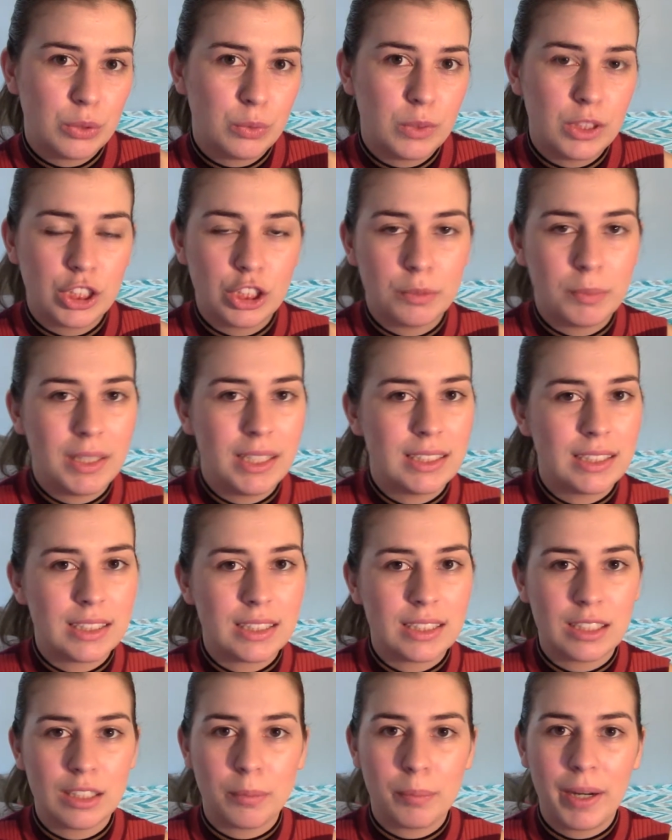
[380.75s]
which
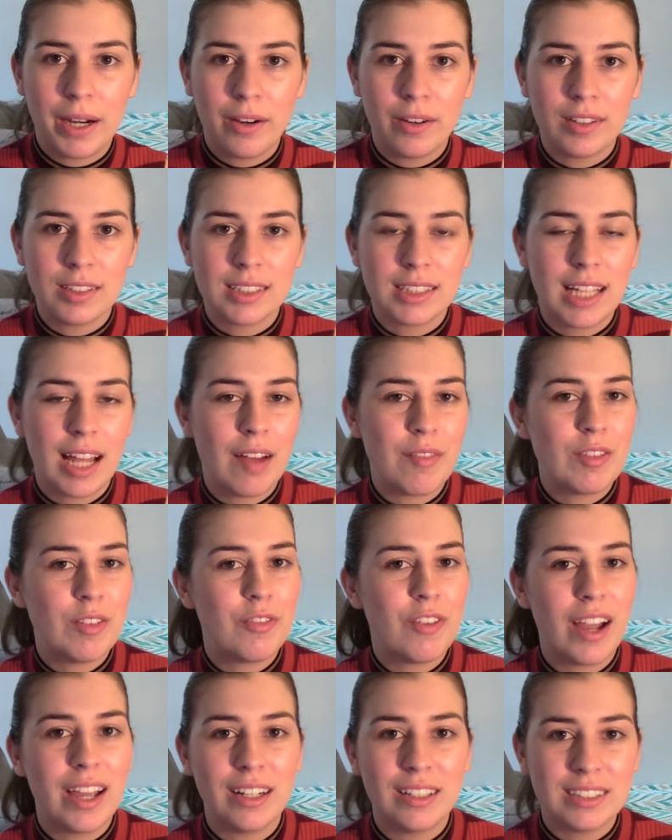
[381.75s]
means their parents have the
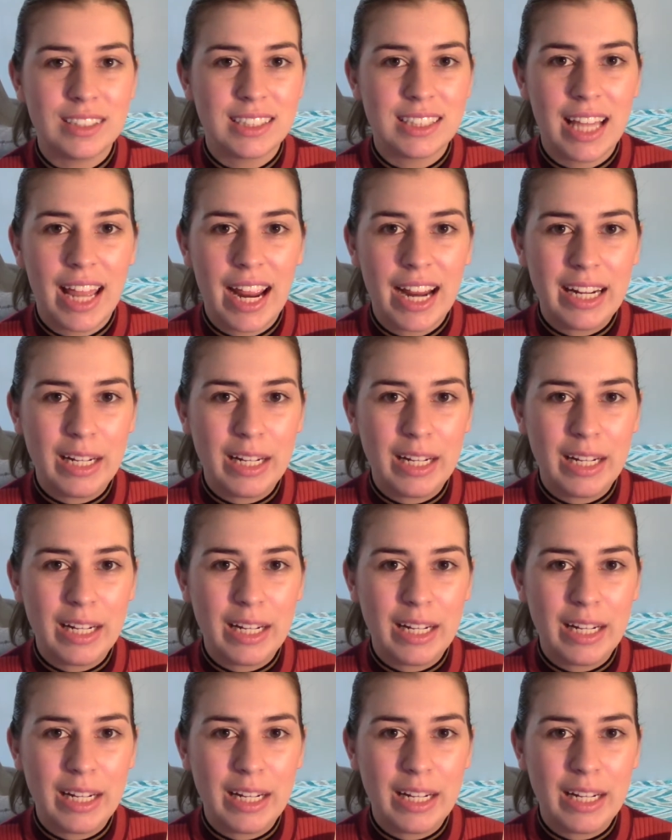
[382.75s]
final say